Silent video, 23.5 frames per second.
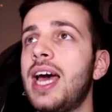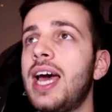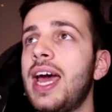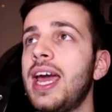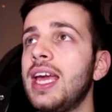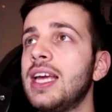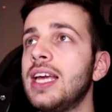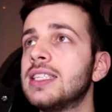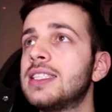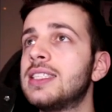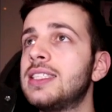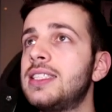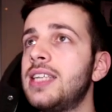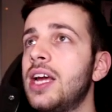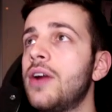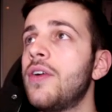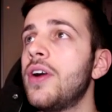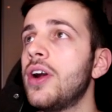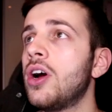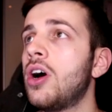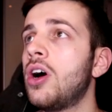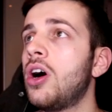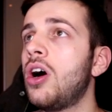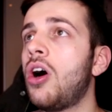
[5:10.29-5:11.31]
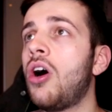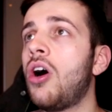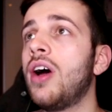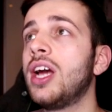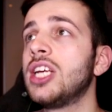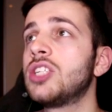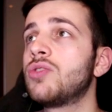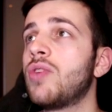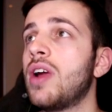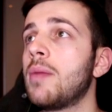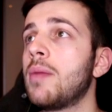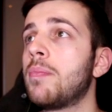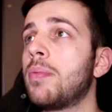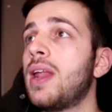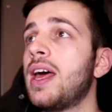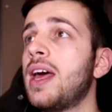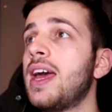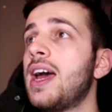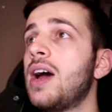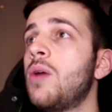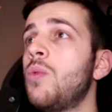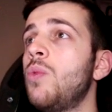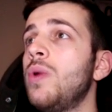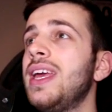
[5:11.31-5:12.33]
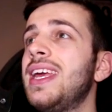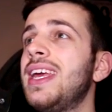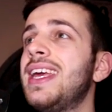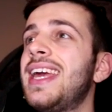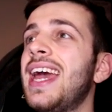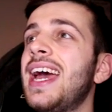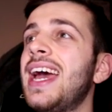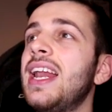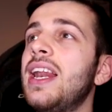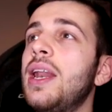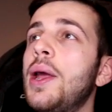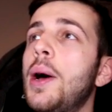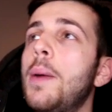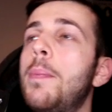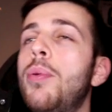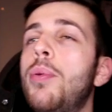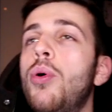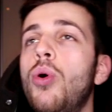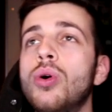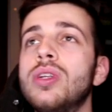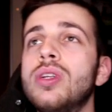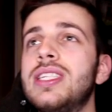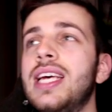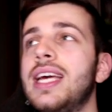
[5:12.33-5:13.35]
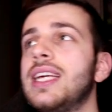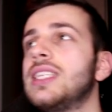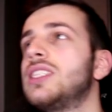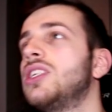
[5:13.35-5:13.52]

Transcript: a Serie A highest rated player, and we get Porte.